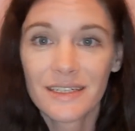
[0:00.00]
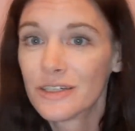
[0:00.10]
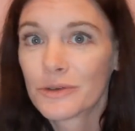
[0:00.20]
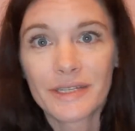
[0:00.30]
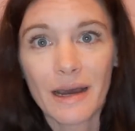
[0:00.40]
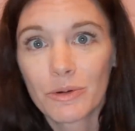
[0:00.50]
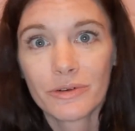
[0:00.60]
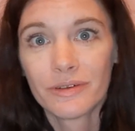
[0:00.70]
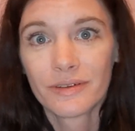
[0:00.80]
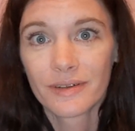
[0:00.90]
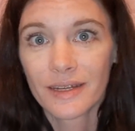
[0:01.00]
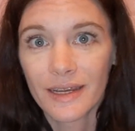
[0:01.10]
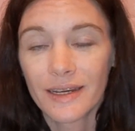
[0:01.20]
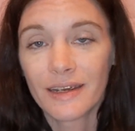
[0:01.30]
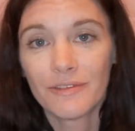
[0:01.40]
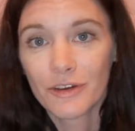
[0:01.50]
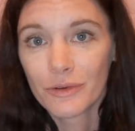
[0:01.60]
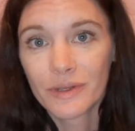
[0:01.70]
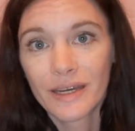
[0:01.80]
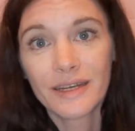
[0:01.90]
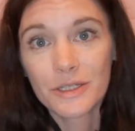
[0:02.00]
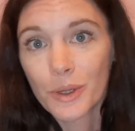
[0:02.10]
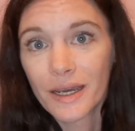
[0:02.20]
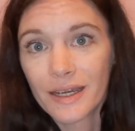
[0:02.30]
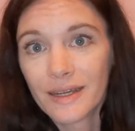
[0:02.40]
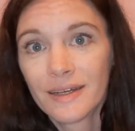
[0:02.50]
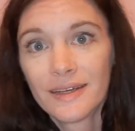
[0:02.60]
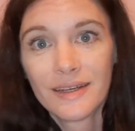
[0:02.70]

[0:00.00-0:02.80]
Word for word: Don't dabble. Okay, if you're doing that, it's okay.